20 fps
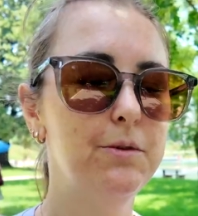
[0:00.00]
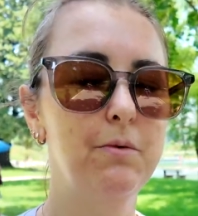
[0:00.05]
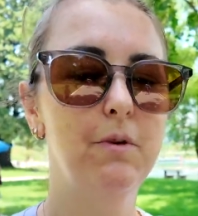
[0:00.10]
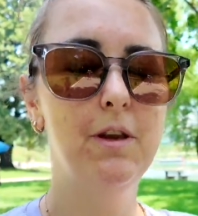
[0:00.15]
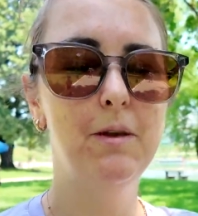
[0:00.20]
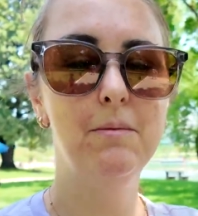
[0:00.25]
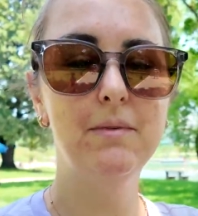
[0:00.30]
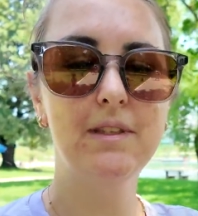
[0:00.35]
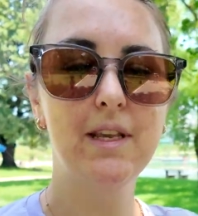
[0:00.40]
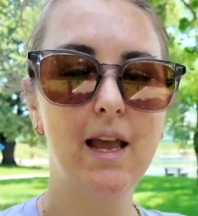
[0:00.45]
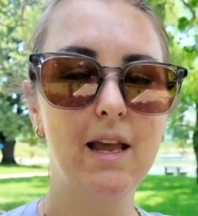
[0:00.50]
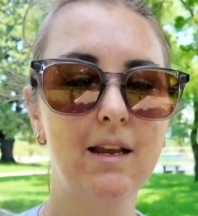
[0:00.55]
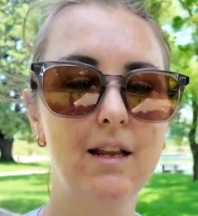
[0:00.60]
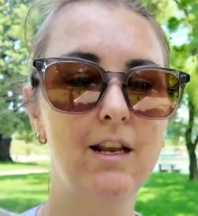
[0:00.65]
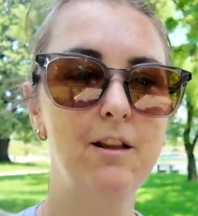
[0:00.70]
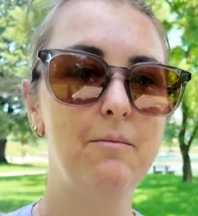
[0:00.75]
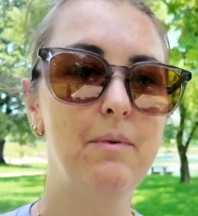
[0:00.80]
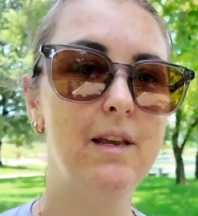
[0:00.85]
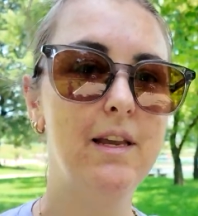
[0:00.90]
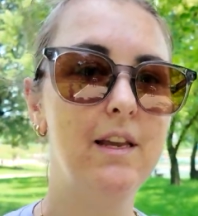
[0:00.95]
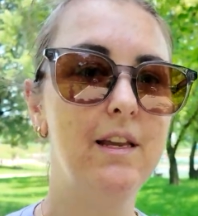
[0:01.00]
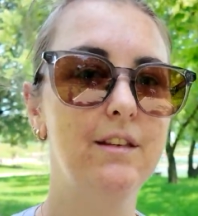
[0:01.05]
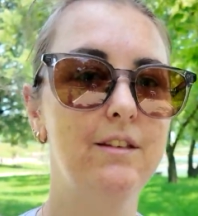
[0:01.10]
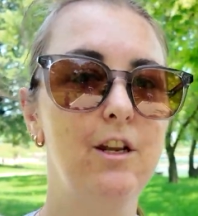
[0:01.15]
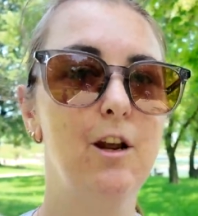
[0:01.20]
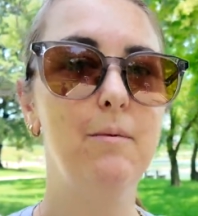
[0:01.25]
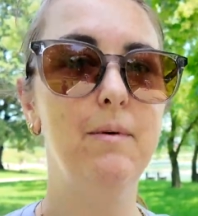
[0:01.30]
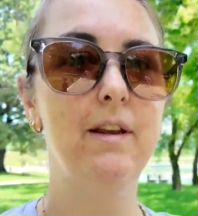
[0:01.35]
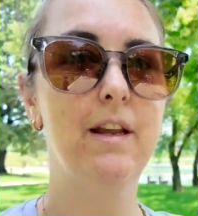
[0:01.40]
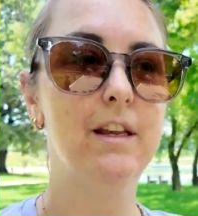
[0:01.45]
swim, cycle a bit,
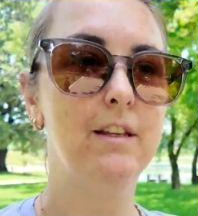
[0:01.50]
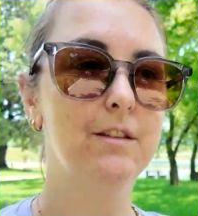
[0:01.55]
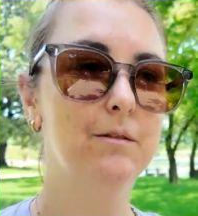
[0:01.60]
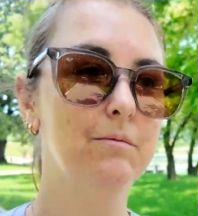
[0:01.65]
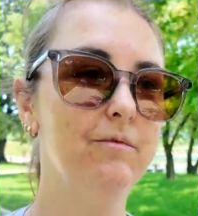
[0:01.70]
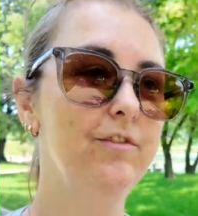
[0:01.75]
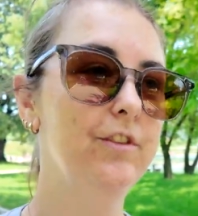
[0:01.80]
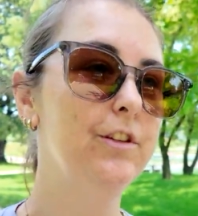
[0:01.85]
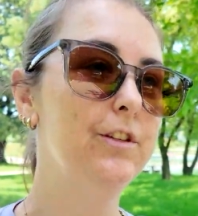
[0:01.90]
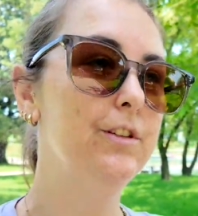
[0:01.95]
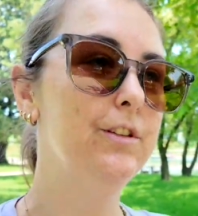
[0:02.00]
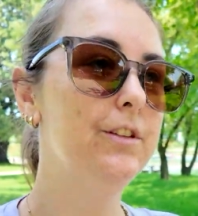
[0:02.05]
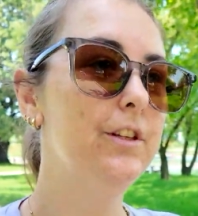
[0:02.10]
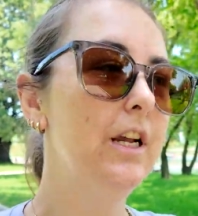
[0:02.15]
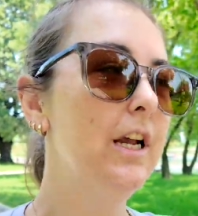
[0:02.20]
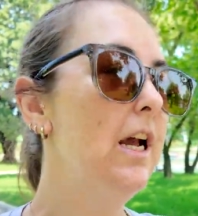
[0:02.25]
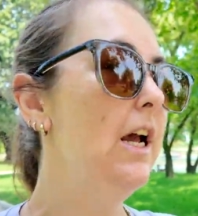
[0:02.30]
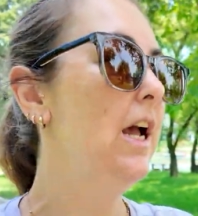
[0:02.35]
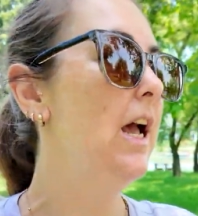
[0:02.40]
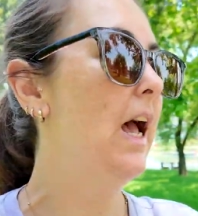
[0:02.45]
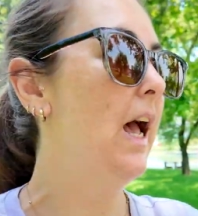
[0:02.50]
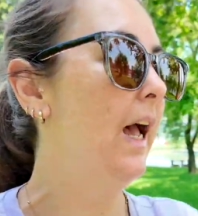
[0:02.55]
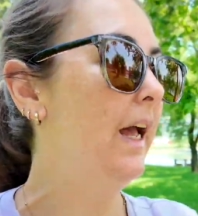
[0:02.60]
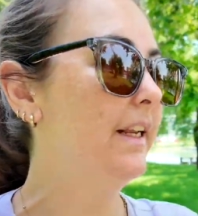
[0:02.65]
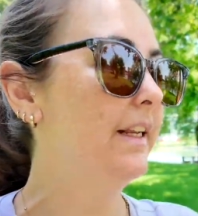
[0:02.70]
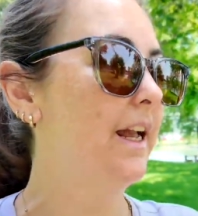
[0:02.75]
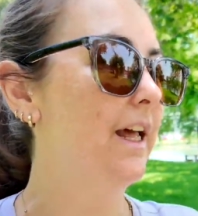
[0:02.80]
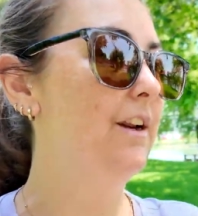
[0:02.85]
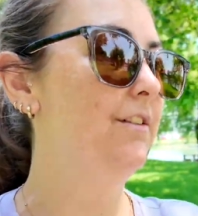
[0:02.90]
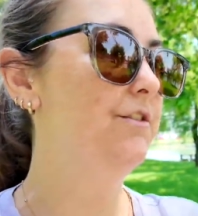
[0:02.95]
stop and get some food
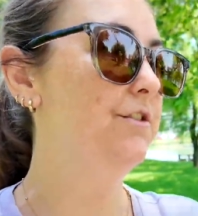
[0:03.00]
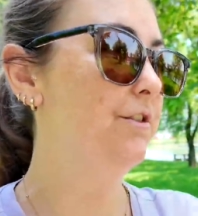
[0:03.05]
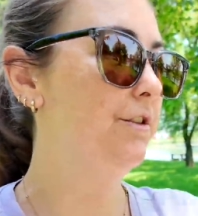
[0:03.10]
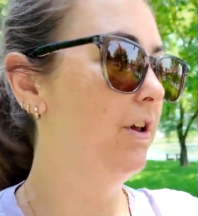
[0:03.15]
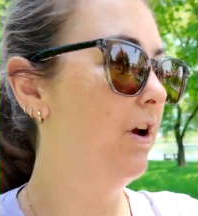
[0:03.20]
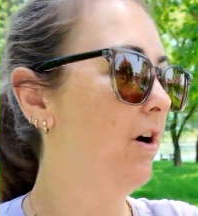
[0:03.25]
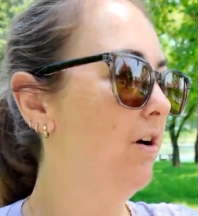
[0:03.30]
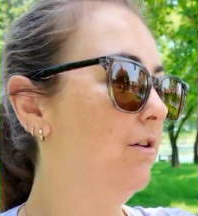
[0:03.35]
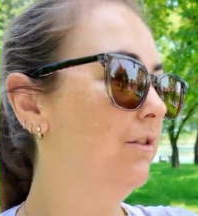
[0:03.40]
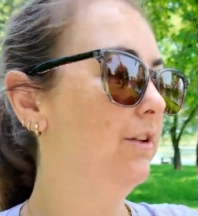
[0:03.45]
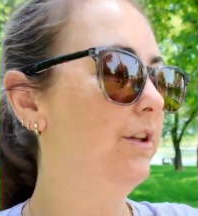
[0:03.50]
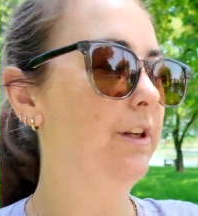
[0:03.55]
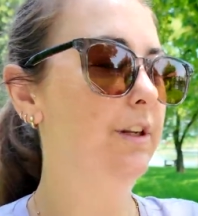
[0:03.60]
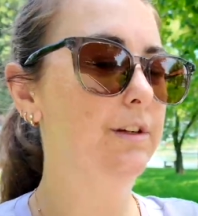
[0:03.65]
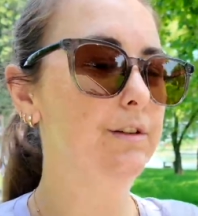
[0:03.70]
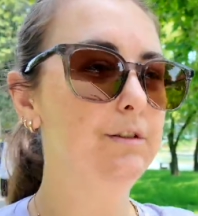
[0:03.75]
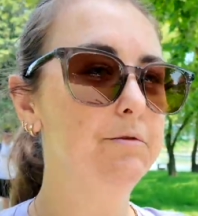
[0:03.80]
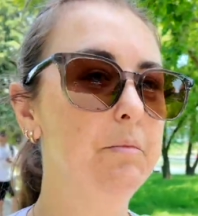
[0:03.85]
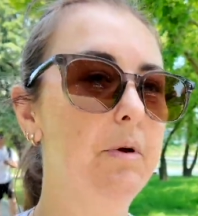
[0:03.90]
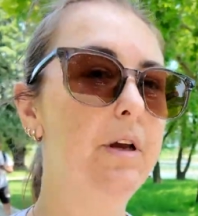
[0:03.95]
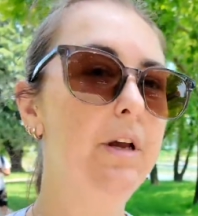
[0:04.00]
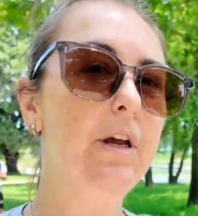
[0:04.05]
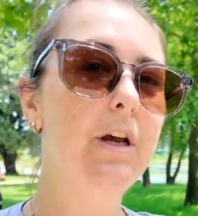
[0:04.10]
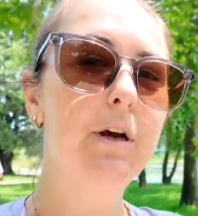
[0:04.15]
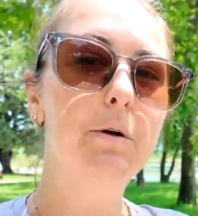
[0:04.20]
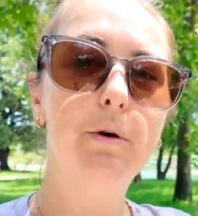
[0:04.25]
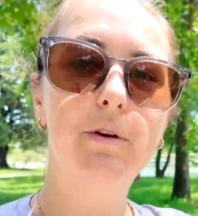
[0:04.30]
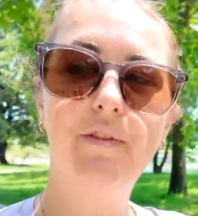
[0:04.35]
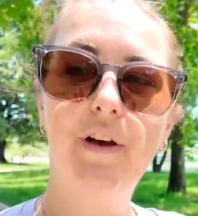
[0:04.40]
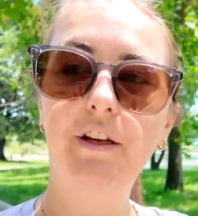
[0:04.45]
and kind of do the whole loop.
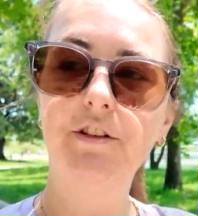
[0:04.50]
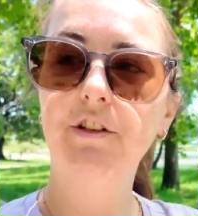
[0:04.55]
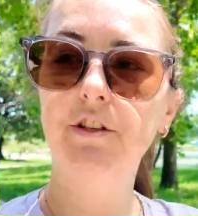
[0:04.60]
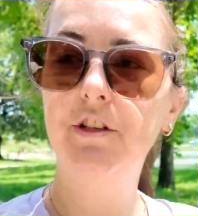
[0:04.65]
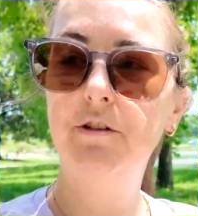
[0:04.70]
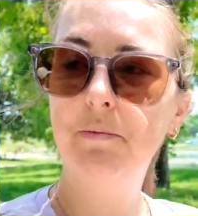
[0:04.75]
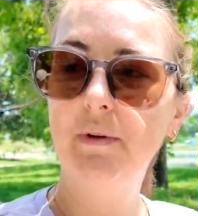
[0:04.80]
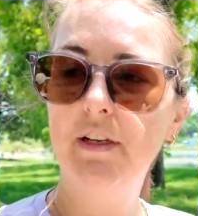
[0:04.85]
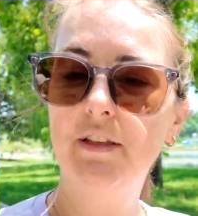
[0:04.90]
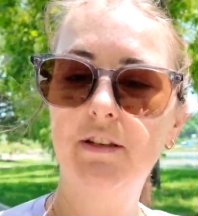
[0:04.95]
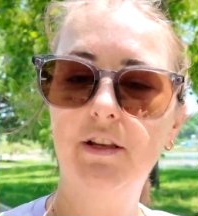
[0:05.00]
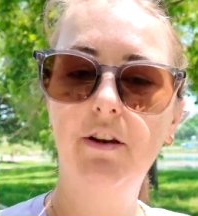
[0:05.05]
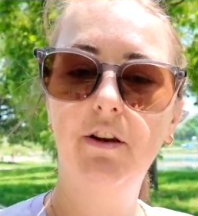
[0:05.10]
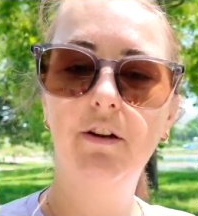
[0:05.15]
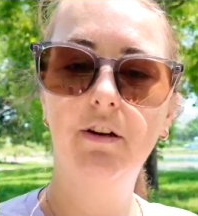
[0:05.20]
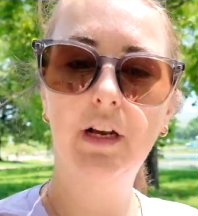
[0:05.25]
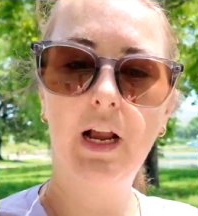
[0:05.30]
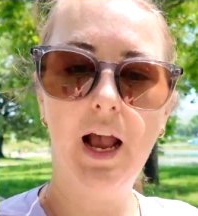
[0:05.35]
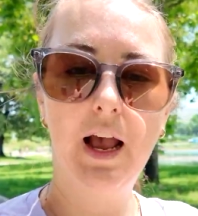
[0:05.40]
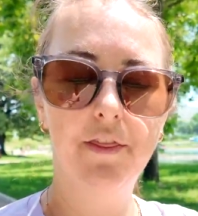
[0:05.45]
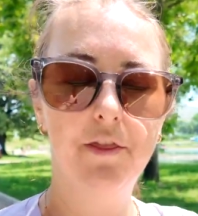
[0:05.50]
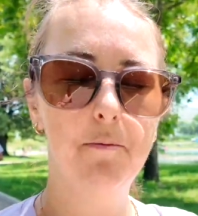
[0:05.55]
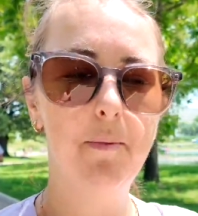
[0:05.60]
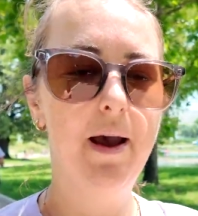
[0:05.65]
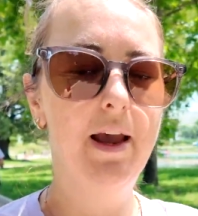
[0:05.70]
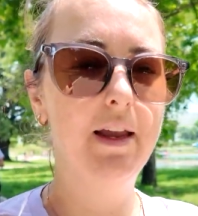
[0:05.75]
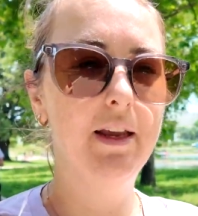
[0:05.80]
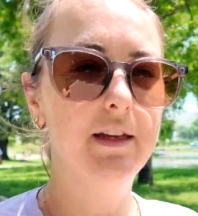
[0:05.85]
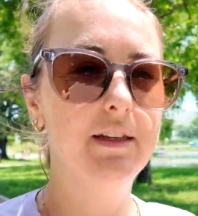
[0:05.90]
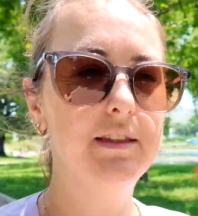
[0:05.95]
We've actually just been to look at the
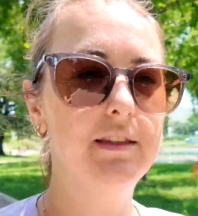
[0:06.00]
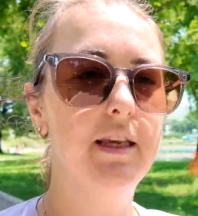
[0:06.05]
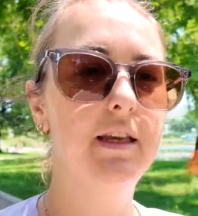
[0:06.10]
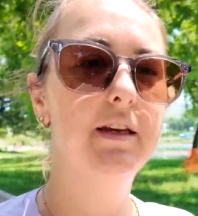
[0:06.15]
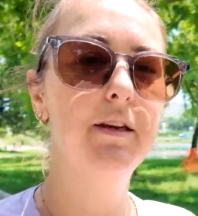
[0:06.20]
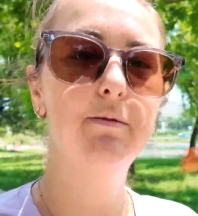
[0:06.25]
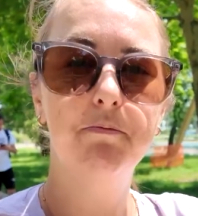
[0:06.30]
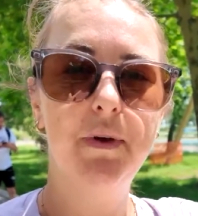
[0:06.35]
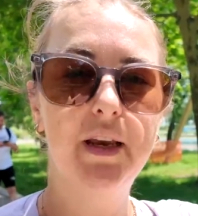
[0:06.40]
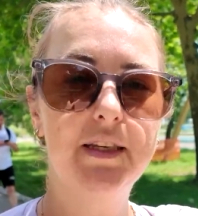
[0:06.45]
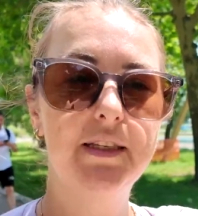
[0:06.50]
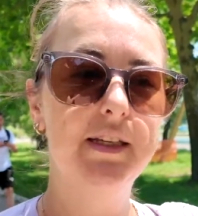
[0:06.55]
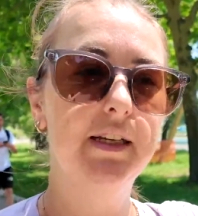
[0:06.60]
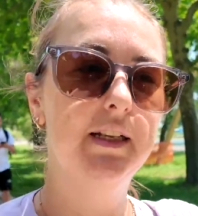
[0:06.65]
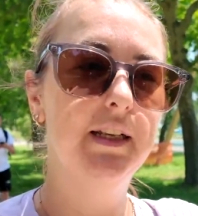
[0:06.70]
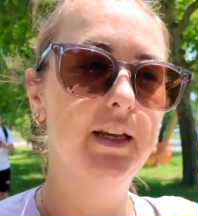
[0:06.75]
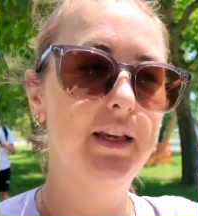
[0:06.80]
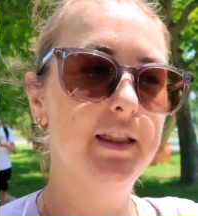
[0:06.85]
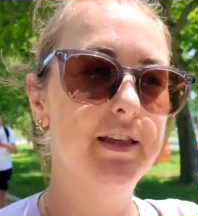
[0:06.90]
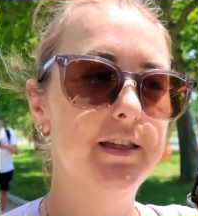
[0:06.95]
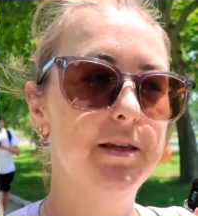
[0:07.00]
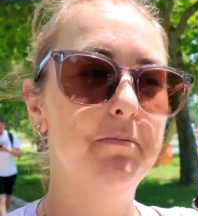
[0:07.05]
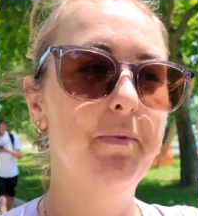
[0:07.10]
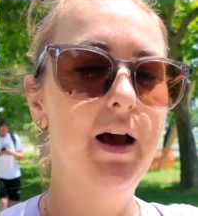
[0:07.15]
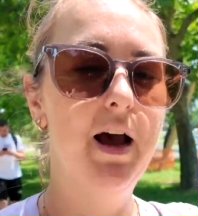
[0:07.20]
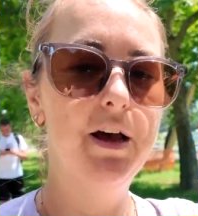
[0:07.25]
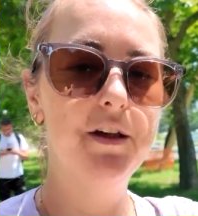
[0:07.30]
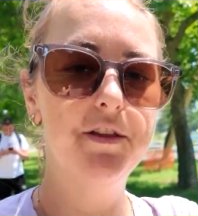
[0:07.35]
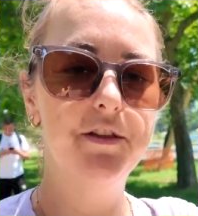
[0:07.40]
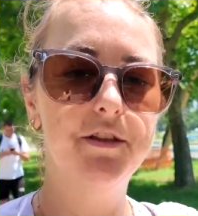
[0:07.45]
bikes. Basically, there's a
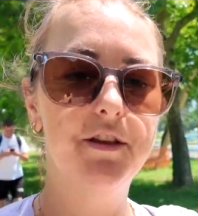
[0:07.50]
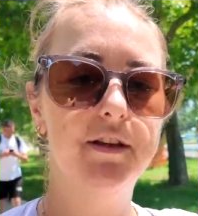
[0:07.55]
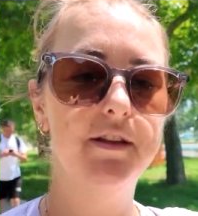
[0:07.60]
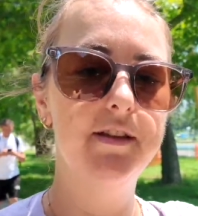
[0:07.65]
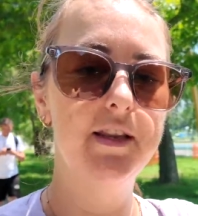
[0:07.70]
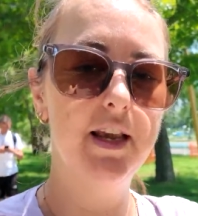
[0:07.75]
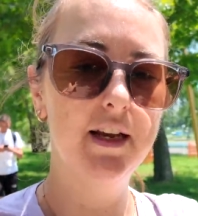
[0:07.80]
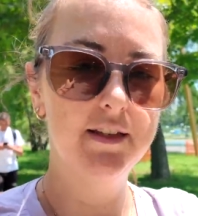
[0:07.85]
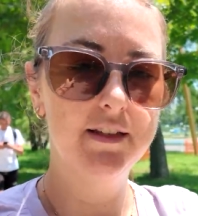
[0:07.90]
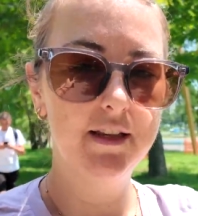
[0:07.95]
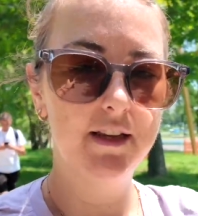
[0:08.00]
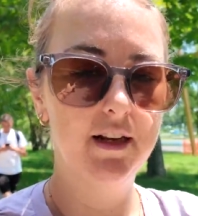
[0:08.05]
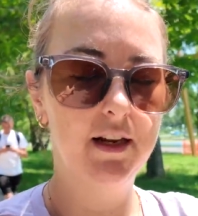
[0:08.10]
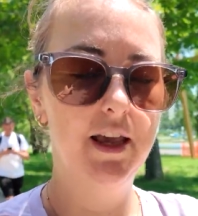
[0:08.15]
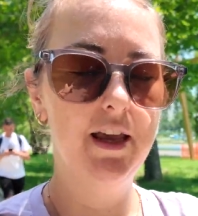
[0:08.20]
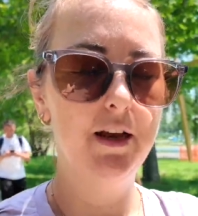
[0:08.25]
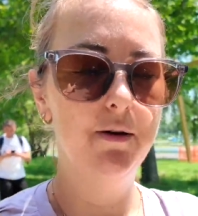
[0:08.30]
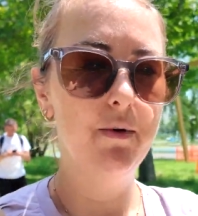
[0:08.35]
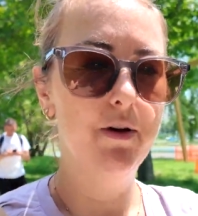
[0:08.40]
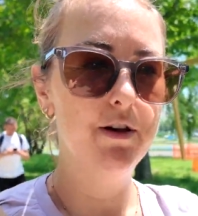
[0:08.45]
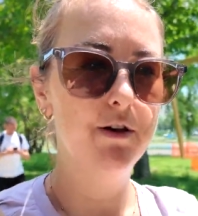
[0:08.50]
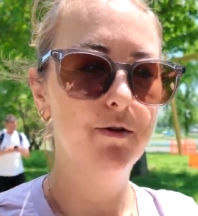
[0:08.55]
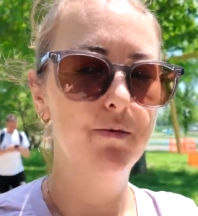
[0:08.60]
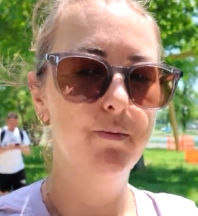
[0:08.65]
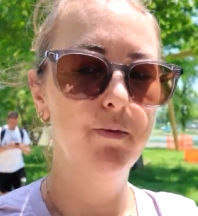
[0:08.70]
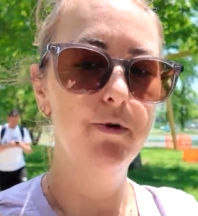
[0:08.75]
path that's next to the lake where you can